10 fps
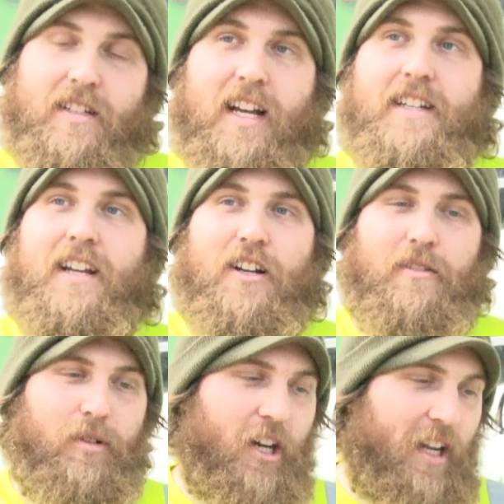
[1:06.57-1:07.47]
dead deer
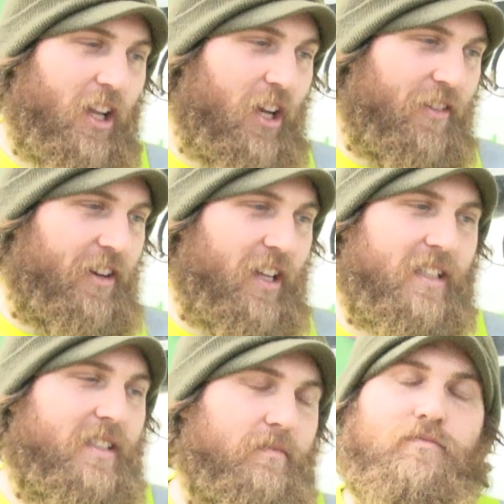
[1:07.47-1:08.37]
and blood all over and you're
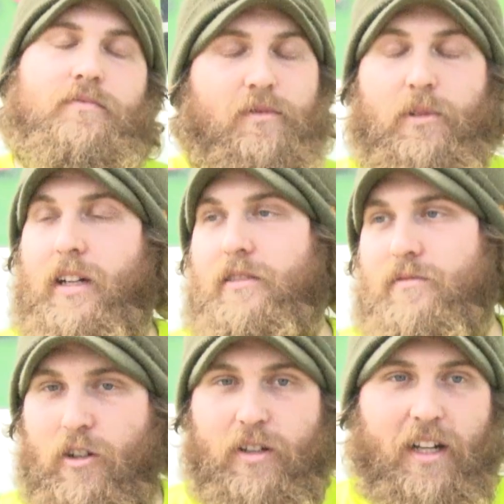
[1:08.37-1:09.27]
like, well,
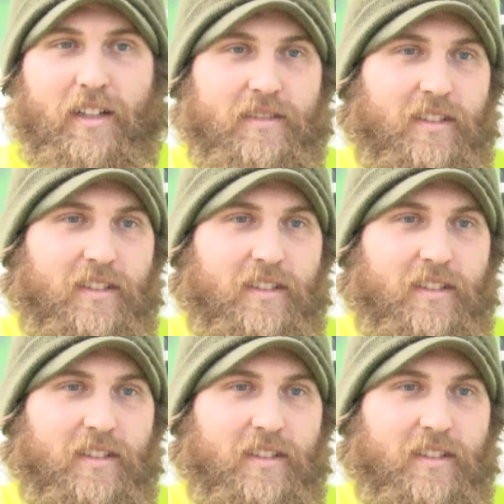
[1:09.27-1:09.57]
okay.